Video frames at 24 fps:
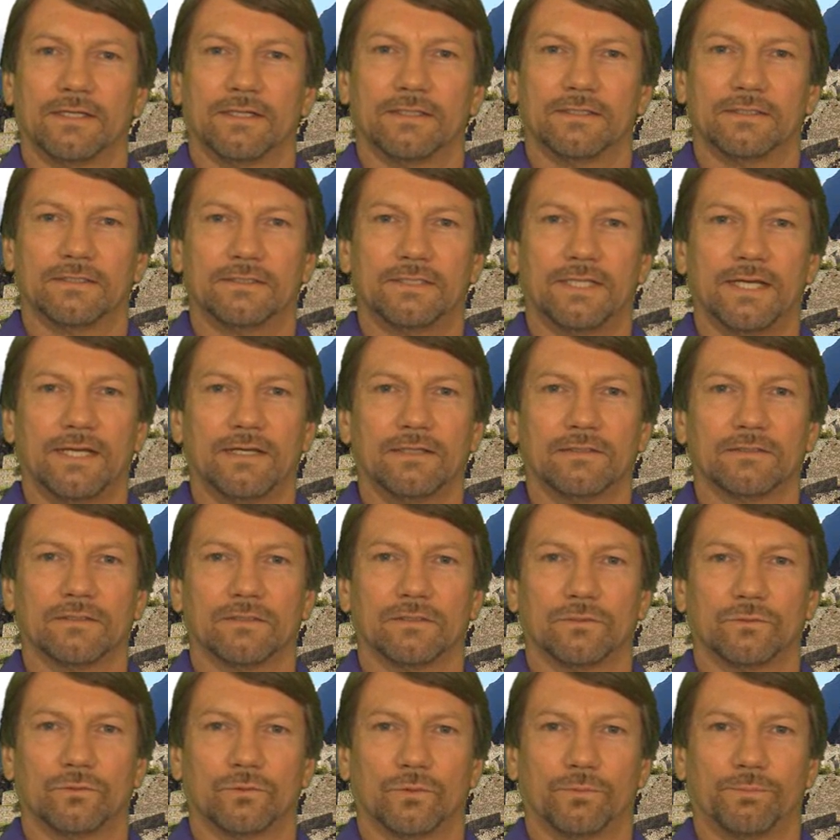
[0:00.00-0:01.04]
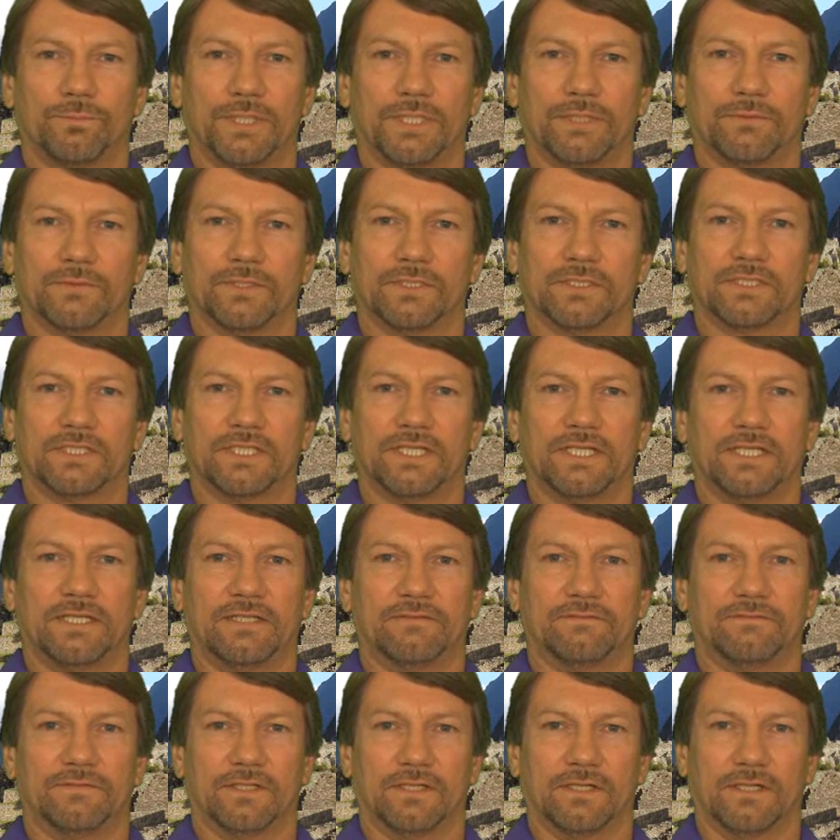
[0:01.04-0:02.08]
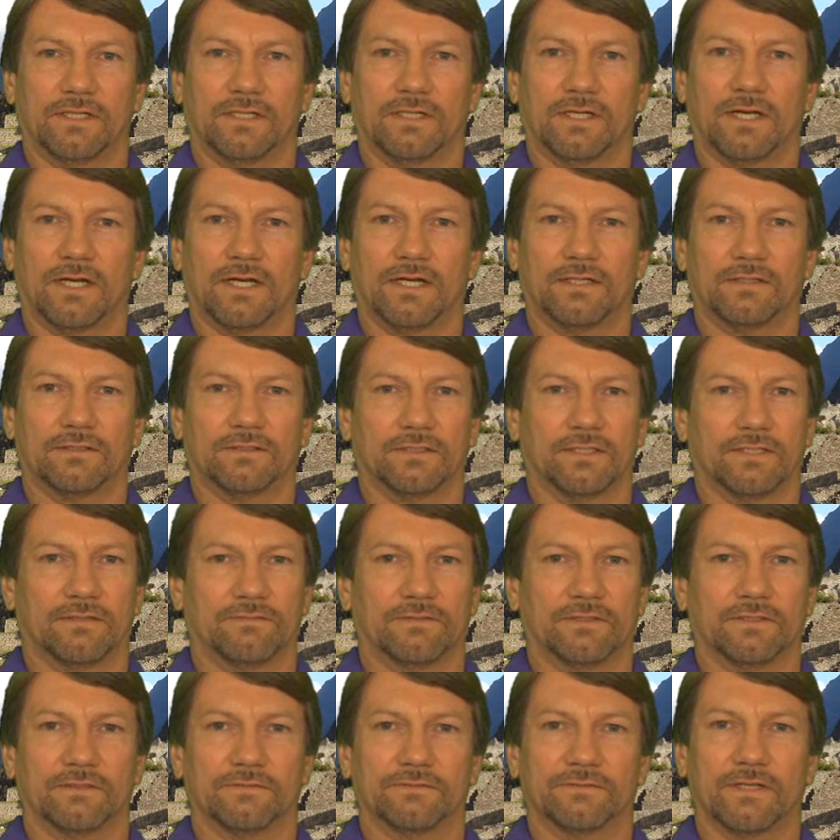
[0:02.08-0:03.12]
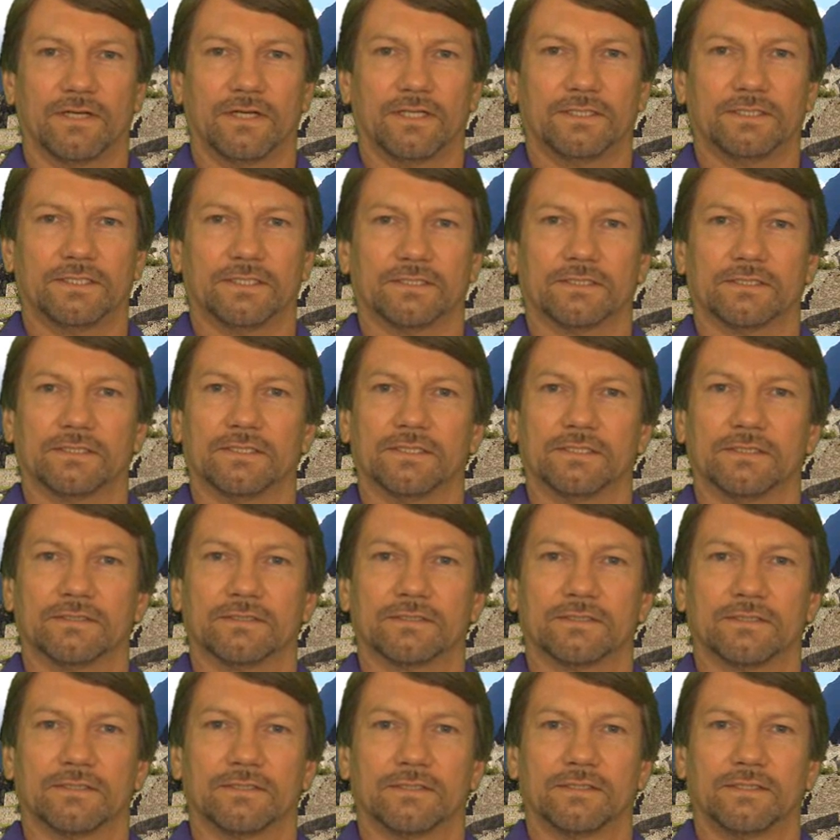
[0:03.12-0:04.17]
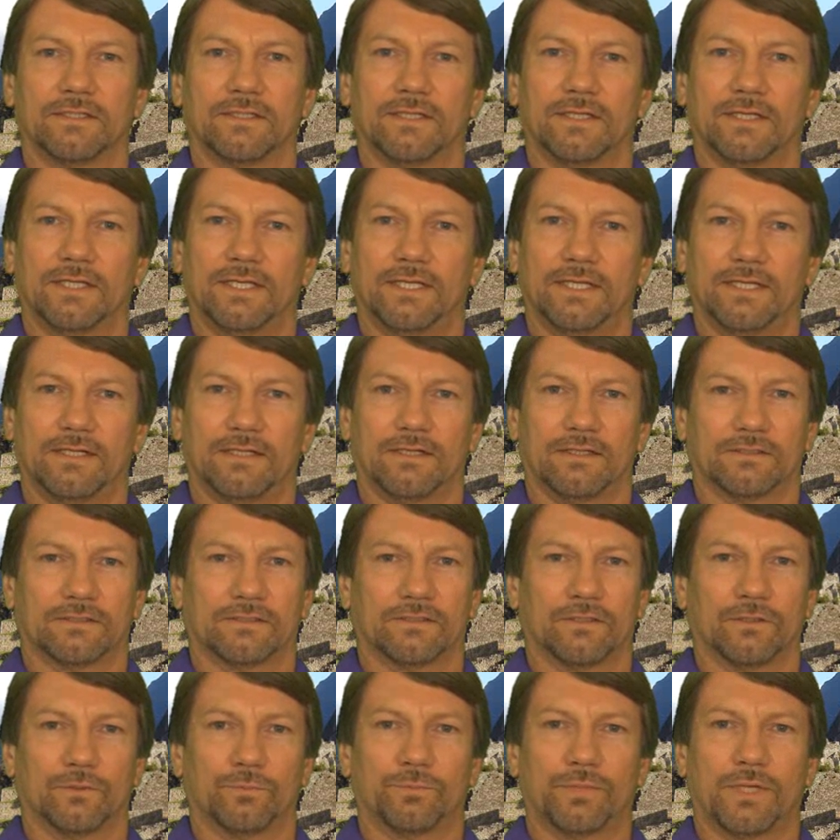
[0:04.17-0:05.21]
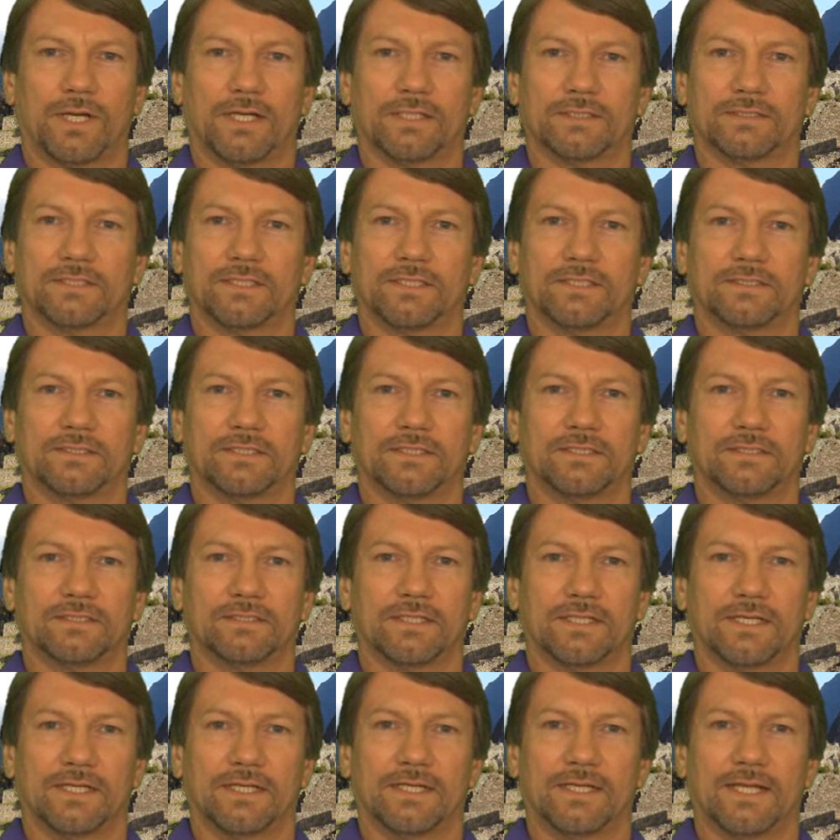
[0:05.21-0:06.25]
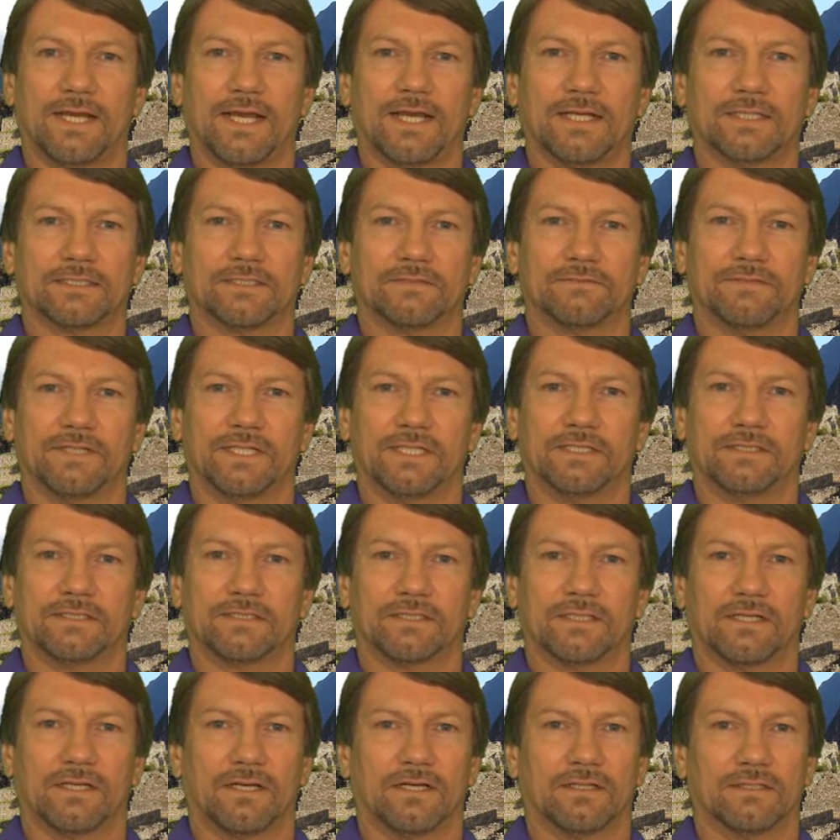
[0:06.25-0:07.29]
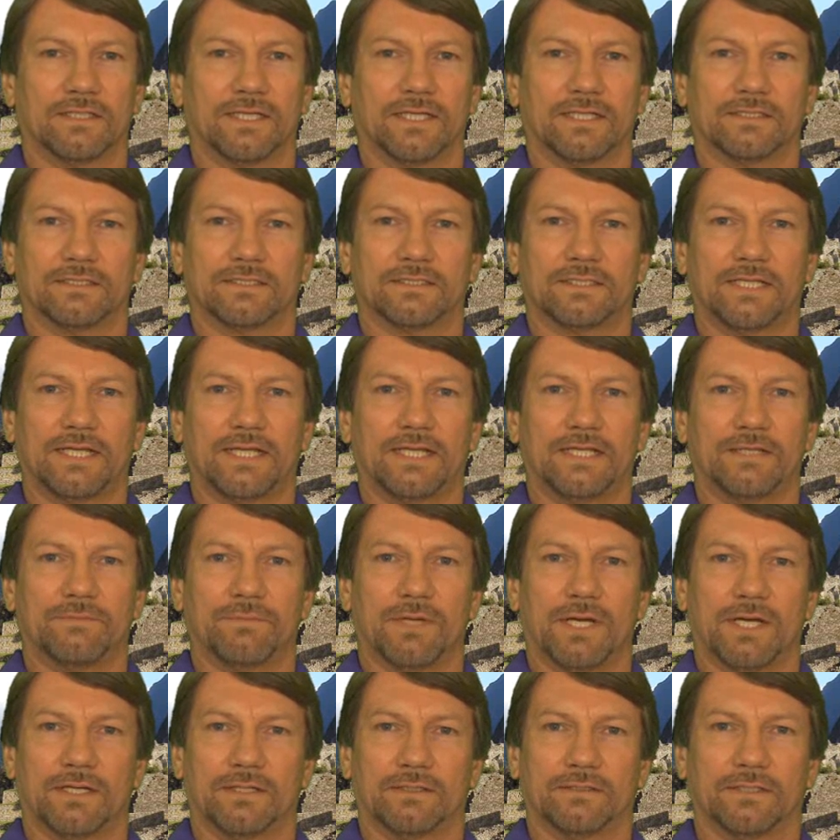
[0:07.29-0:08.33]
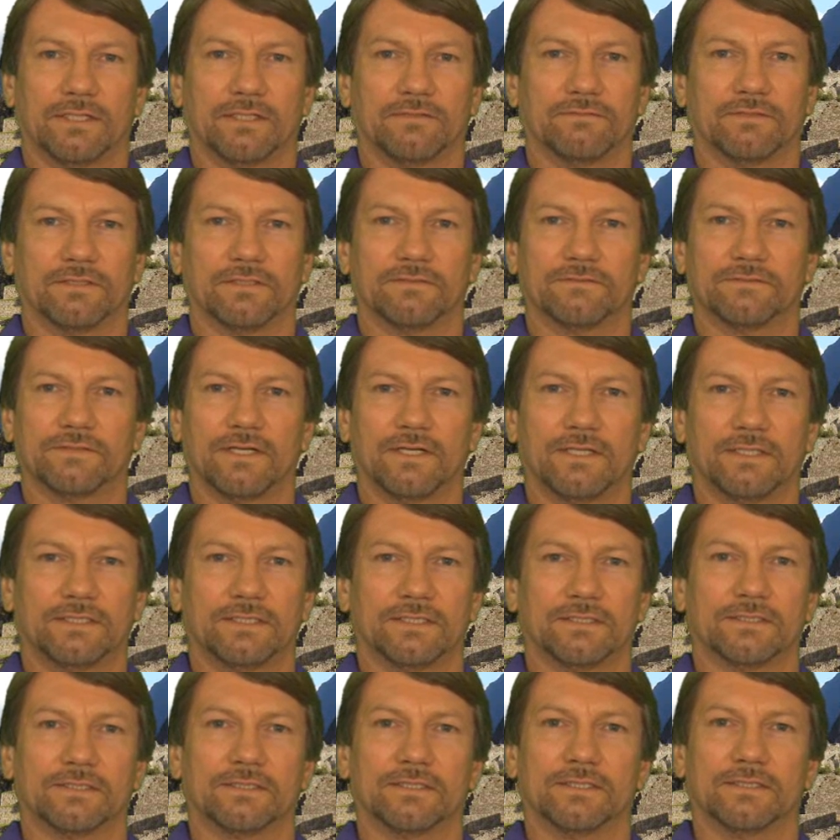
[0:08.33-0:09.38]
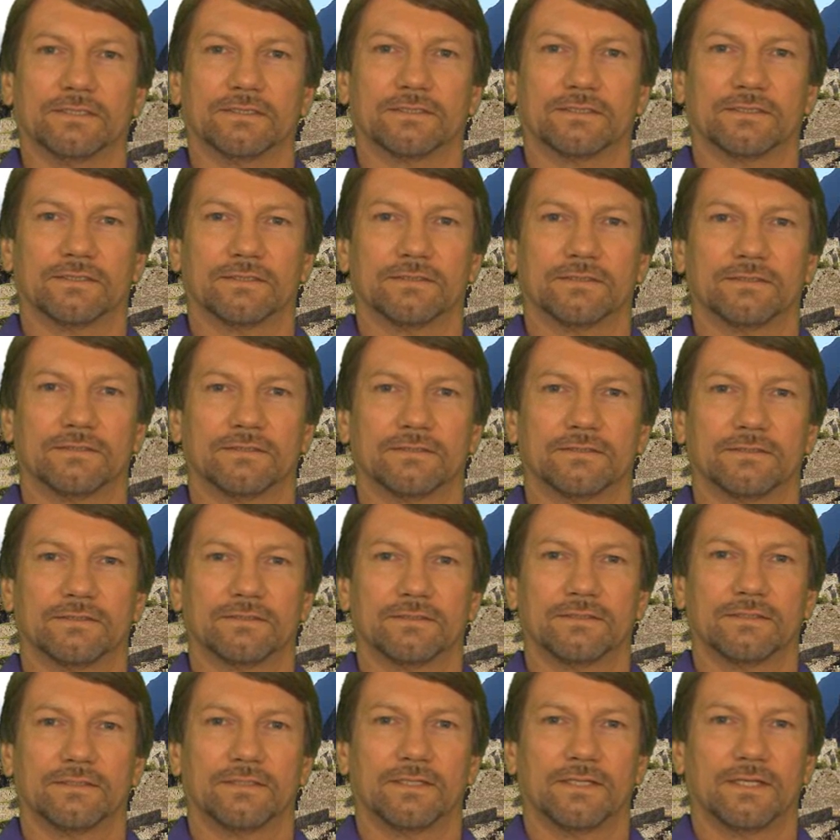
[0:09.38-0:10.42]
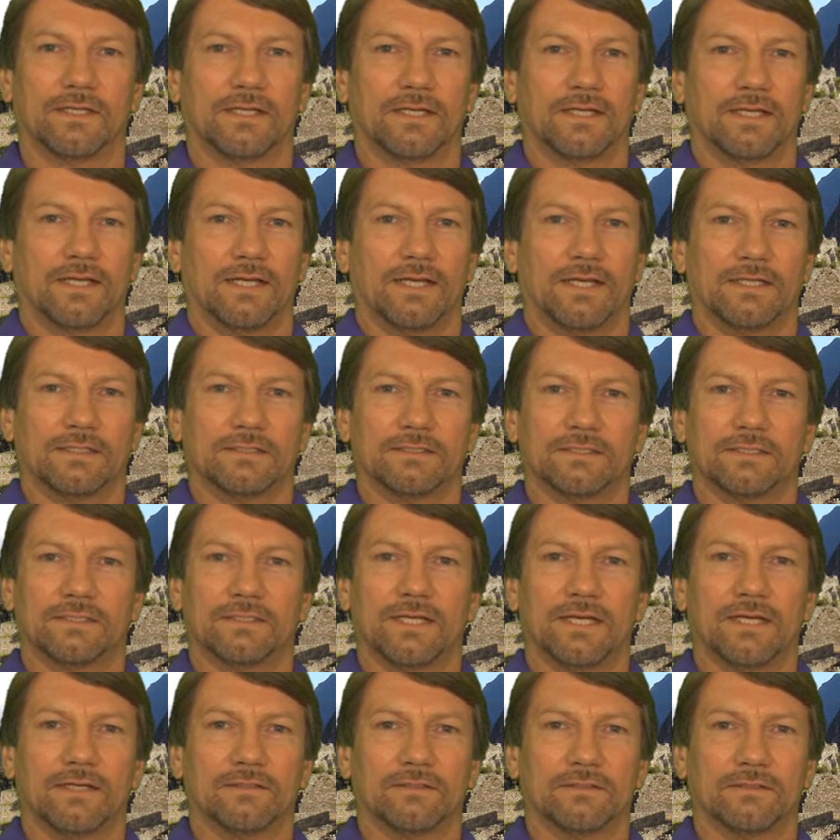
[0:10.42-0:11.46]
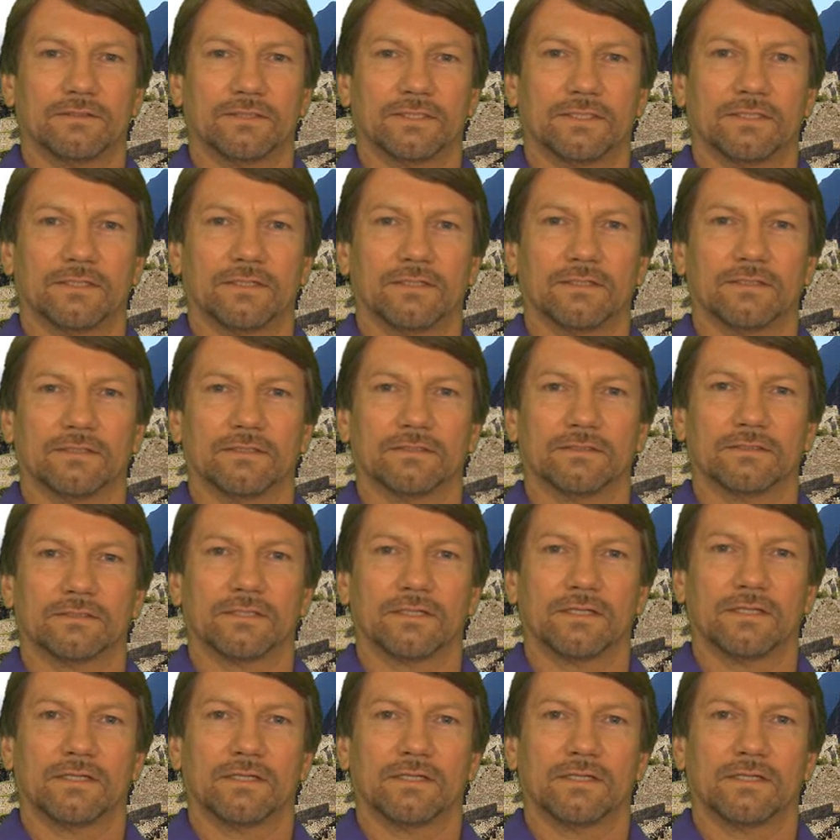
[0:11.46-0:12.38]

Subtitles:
The download will be received on a higher level of consciousness. It also processes and activates on that same higher level of consciousness. As the download occurs,